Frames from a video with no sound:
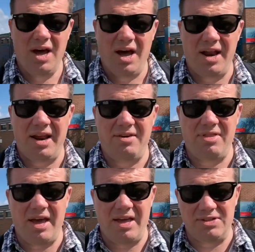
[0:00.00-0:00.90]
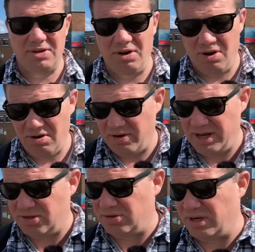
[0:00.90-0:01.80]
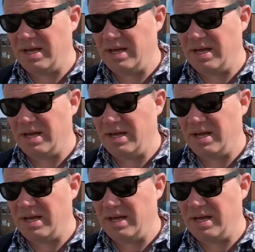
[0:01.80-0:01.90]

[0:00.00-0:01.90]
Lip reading: under Henry VIII. So a long history.